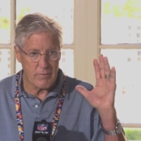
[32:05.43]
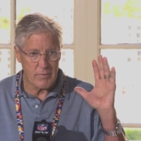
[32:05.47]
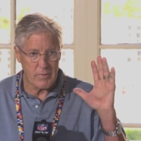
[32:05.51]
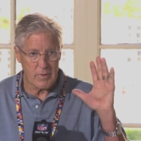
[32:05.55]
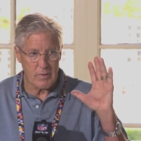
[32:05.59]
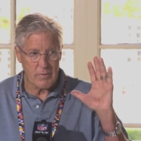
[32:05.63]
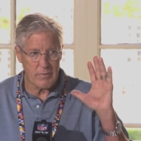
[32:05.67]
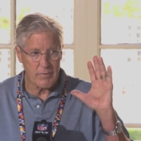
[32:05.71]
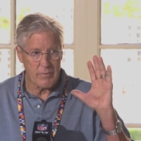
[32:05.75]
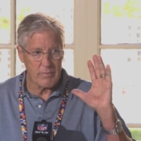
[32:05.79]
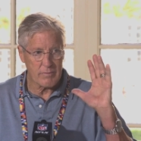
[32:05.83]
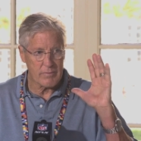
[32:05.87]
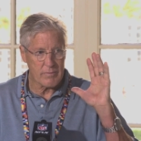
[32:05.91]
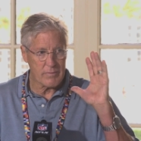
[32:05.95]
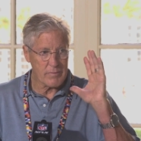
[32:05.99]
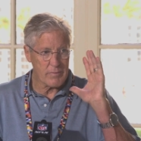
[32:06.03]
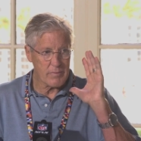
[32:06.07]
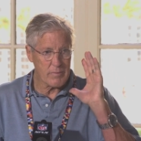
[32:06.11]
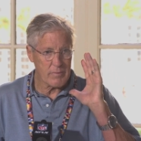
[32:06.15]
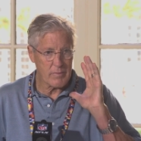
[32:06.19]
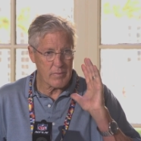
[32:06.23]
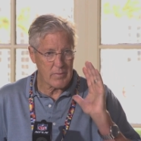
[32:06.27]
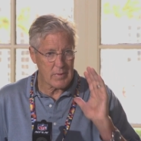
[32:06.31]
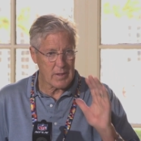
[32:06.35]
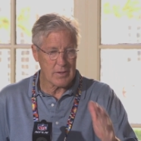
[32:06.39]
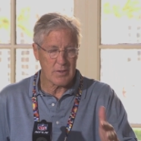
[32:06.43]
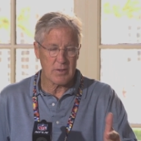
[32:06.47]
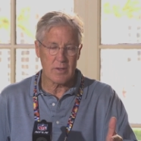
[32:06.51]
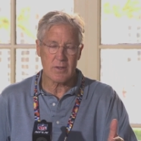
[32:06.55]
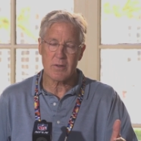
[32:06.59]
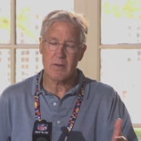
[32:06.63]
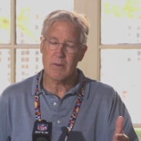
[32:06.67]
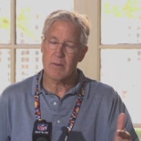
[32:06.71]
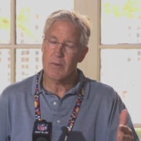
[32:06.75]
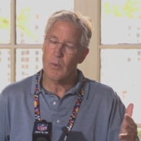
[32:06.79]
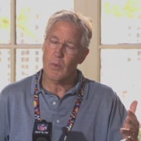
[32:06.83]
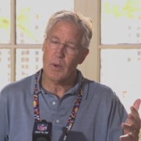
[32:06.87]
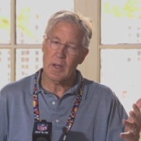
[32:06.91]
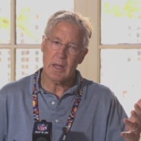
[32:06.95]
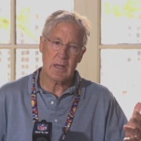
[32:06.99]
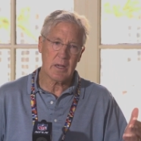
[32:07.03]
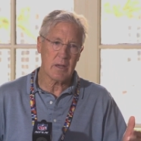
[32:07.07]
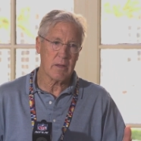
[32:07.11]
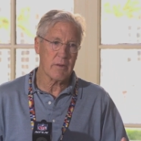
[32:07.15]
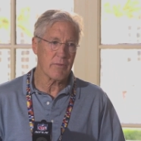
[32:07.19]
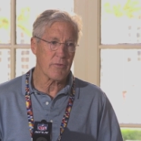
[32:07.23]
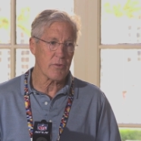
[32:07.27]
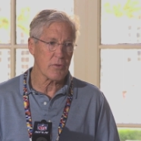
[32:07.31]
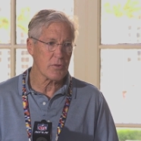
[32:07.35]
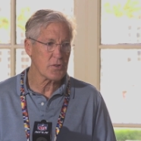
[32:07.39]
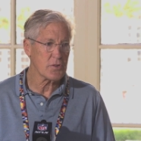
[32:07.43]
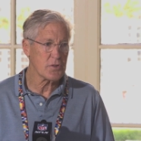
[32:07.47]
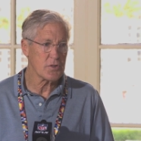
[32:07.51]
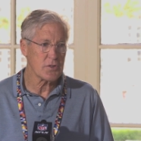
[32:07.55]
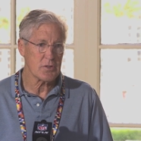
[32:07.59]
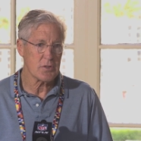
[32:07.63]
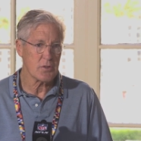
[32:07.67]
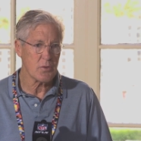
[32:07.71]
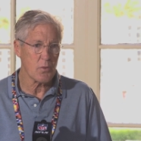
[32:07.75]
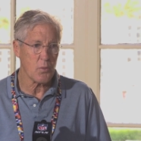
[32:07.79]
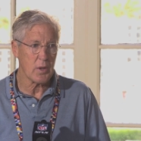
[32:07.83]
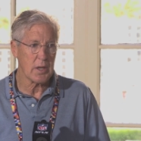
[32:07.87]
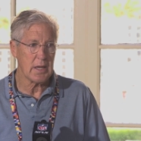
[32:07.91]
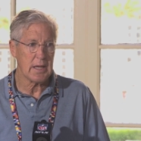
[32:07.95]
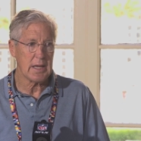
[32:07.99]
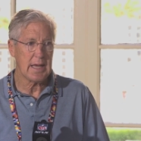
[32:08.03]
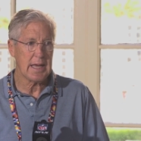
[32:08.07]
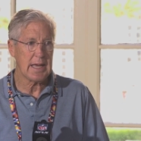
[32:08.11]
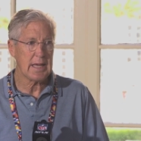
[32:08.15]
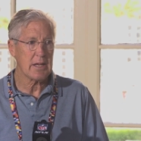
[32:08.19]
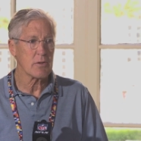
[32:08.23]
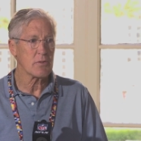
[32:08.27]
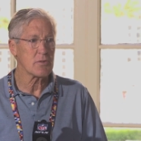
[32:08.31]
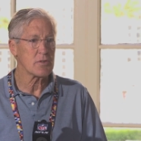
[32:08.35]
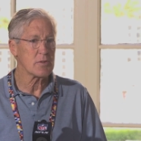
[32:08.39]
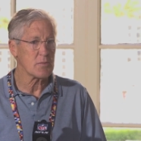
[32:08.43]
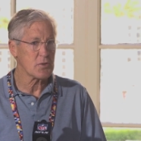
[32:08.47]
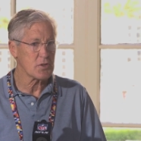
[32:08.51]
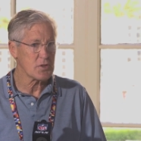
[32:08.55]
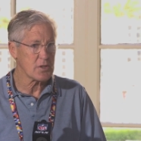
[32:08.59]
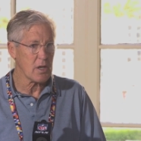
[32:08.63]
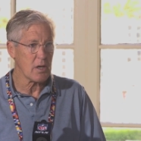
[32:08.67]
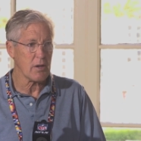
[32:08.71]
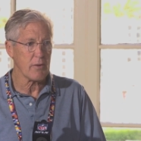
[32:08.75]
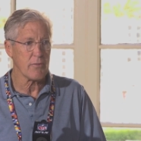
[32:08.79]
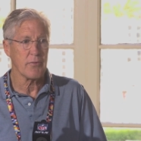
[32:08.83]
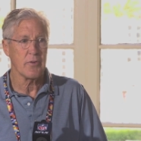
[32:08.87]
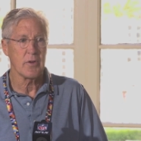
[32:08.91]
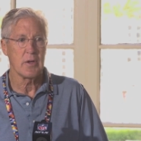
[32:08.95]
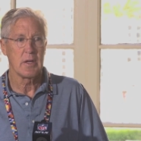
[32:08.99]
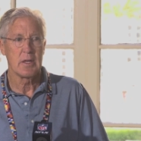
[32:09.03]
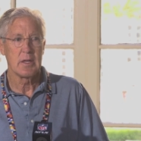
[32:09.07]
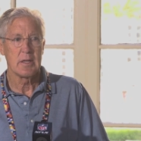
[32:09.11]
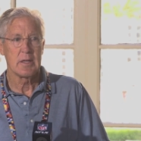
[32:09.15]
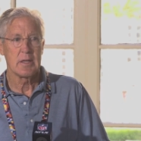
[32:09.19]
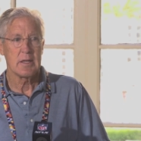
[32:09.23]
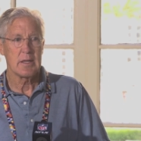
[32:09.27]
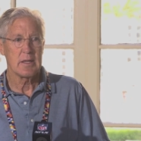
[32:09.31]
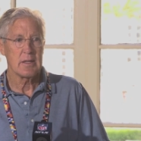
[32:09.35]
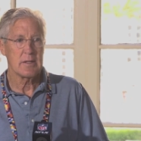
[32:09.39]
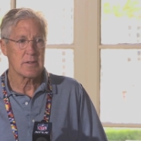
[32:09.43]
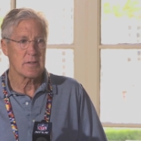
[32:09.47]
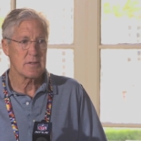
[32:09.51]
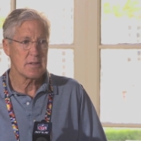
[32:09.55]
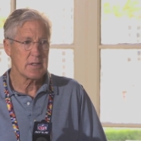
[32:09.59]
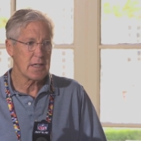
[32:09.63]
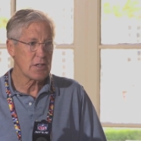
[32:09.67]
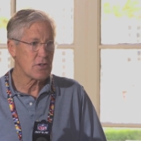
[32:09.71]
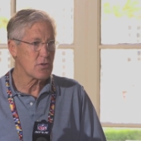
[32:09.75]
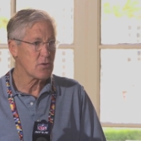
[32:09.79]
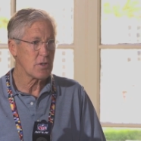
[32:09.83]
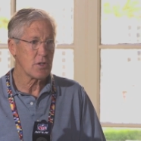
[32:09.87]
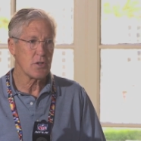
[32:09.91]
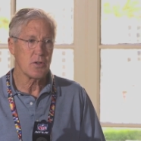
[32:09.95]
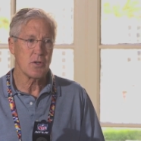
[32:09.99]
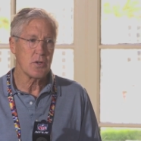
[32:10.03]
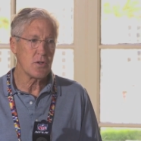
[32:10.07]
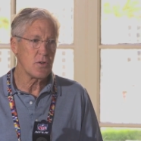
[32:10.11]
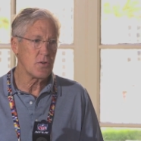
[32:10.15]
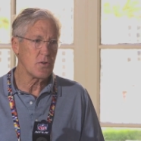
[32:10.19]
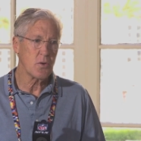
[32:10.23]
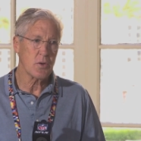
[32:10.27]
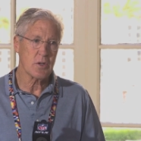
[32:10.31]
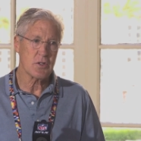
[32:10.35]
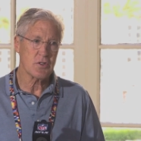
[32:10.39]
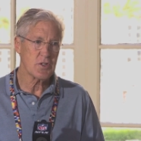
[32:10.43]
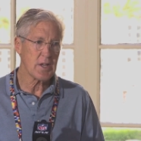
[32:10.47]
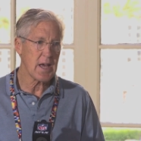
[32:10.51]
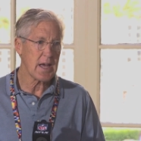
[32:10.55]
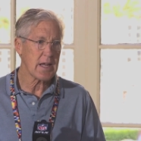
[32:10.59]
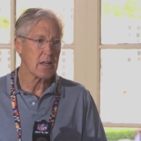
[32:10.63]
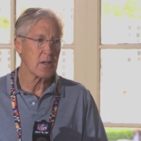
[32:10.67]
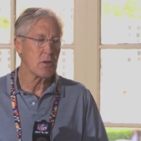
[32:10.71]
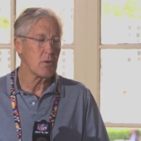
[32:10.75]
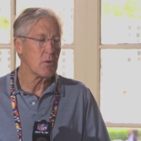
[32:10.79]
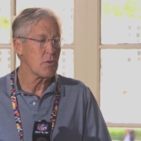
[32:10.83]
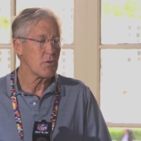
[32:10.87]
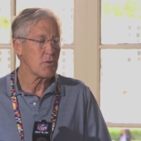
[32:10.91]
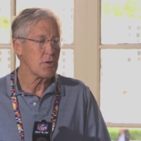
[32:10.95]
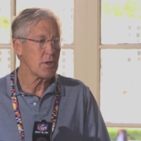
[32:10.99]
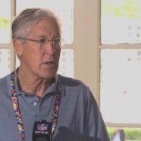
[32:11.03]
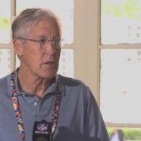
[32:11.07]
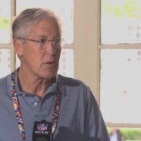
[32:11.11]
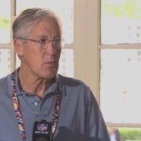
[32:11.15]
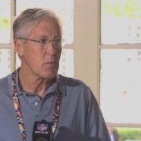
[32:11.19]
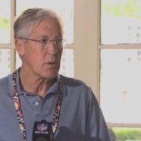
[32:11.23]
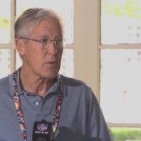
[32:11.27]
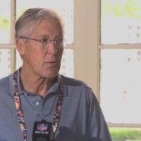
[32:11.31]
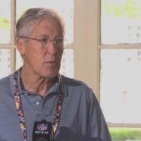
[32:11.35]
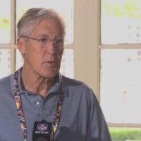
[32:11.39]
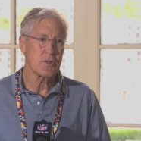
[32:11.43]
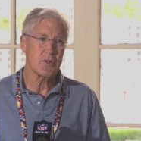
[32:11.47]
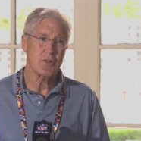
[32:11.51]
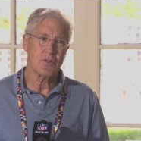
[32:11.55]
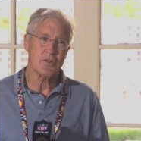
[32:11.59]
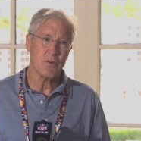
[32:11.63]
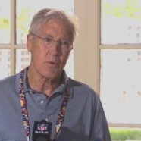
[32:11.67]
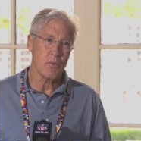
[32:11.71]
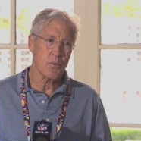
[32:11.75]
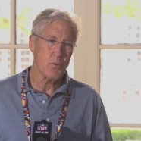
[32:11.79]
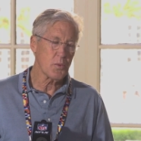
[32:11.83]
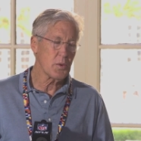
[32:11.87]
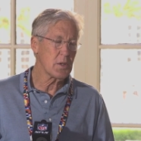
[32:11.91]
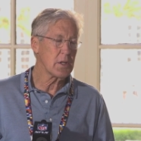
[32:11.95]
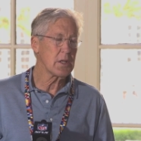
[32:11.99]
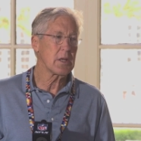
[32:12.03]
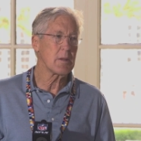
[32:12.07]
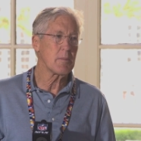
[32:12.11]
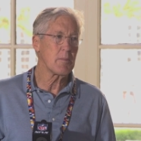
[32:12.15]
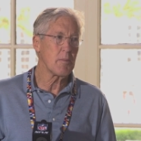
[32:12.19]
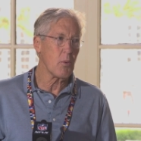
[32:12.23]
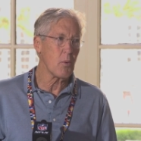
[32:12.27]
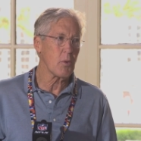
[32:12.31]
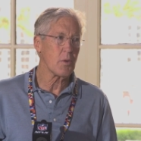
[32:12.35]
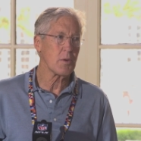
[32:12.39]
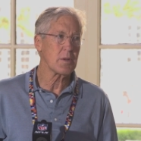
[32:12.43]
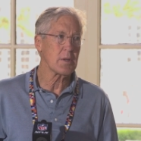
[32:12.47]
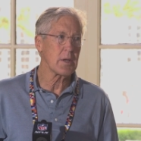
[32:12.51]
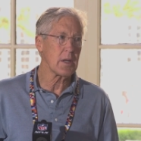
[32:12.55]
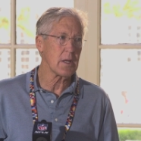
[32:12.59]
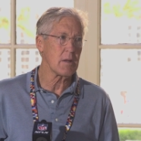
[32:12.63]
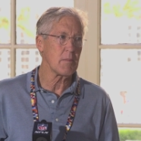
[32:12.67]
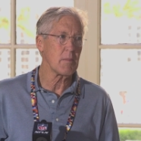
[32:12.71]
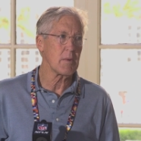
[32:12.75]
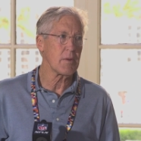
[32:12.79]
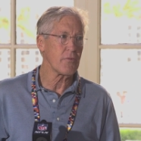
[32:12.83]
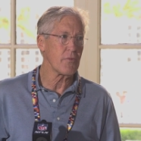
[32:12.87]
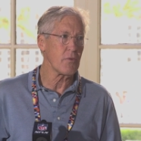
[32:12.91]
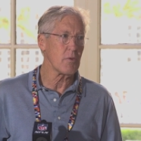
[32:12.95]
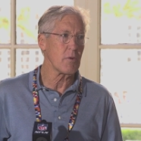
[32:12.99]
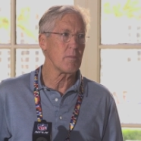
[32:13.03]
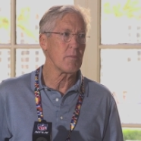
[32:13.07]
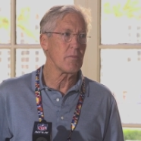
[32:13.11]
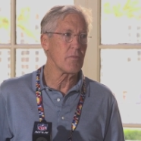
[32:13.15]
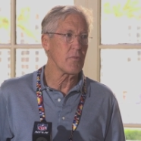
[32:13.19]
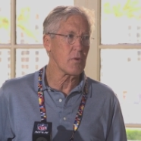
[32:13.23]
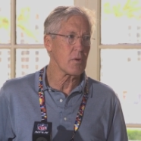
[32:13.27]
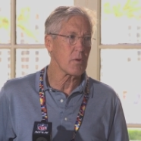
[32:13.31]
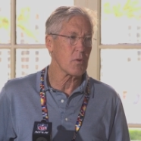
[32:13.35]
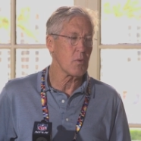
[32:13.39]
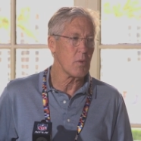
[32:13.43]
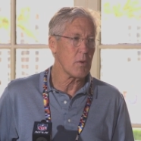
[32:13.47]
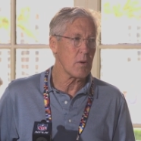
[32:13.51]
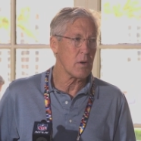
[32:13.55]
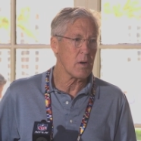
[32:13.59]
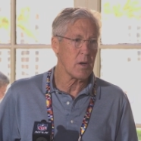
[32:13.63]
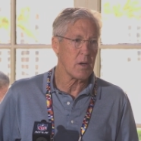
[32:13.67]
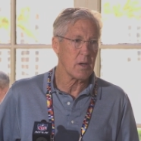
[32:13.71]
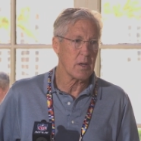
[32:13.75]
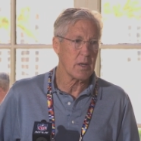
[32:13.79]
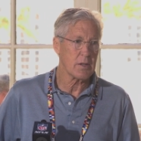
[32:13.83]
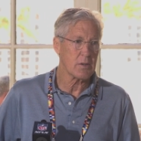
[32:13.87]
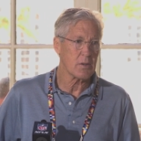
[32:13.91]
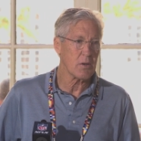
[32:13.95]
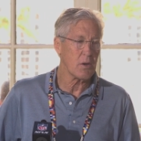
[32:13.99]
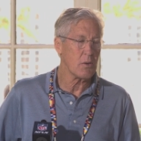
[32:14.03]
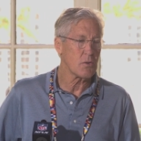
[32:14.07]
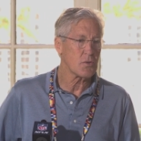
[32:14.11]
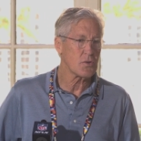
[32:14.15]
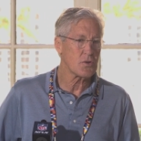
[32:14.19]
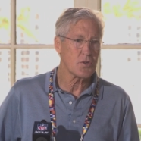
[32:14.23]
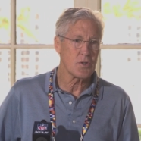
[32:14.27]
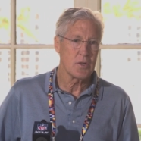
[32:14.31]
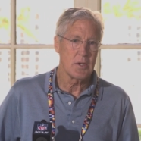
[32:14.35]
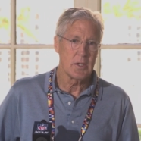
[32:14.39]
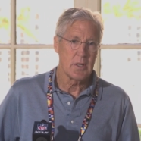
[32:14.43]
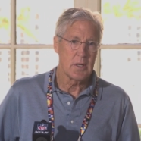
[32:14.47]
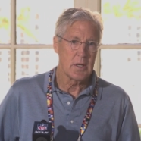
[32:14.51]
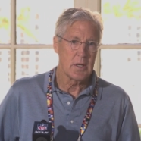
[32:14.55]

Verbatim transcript: You know, just the way he converses and the way he handles himself, his nature. You, you know exactly who you're dealing with, which is a really important element for, for a uh, head coach.